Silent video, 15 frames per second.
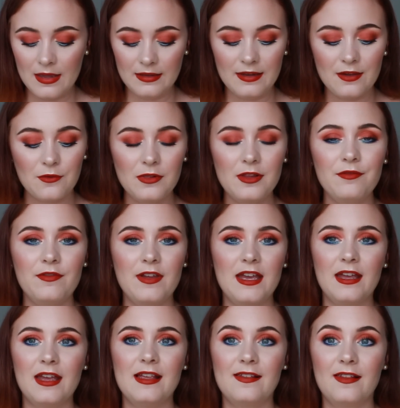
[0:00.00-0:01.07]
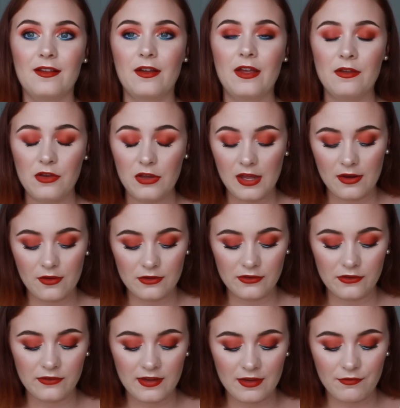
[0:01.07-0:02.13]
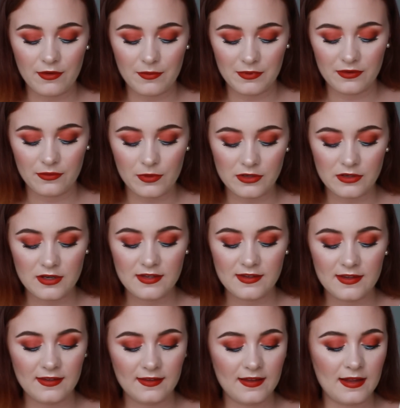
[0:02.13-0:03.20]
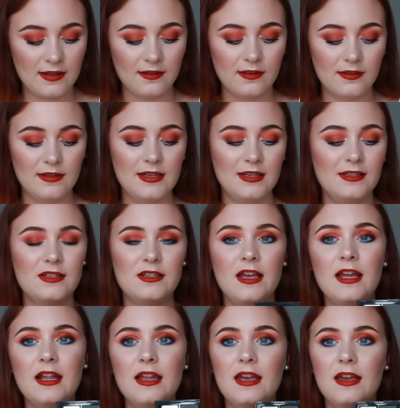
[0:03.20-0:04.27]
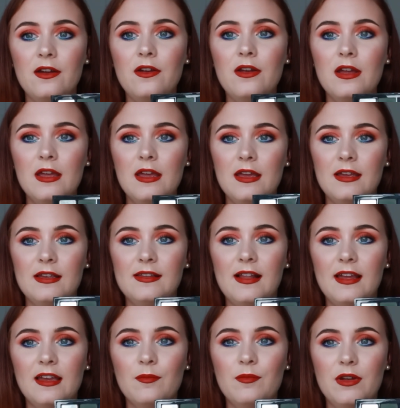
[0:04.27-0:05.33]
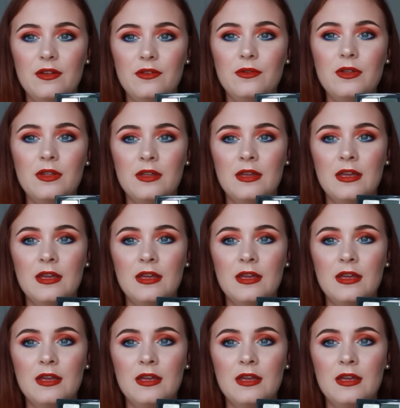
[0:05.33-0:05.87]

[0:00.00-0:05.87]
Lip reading: the only thing is, you can also see from the swatches, is that this shade here is like a blue,